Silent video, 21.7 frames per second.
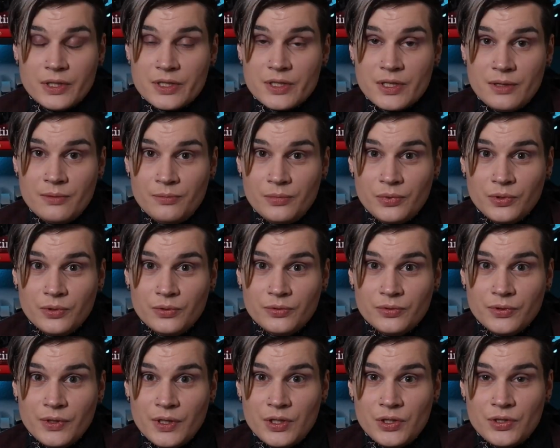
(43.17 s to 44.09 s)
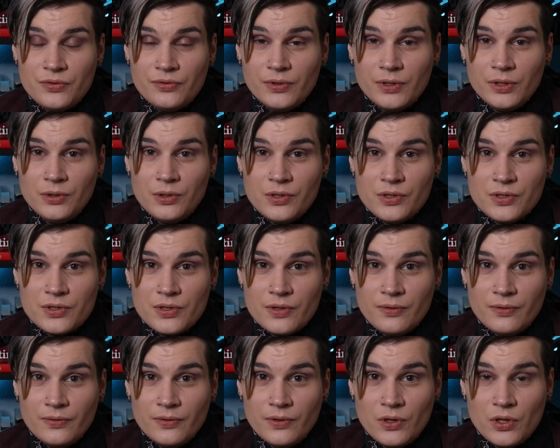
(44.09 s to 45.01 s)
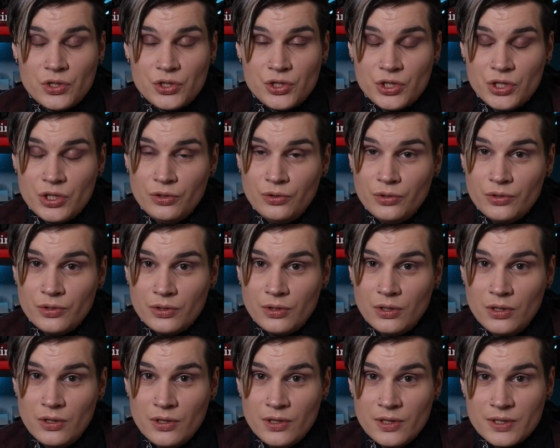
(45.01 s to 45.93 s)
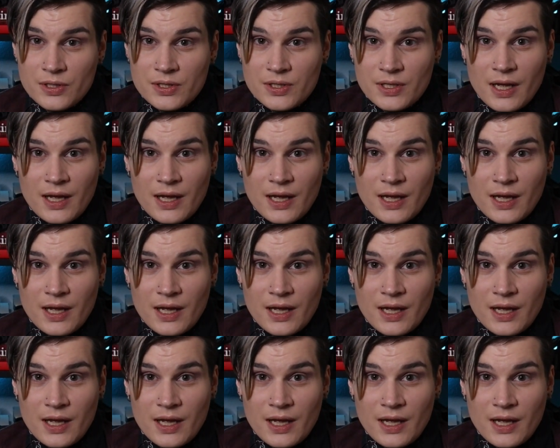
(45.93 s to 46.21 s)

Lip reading: example, French philosopher Gilles Deleuze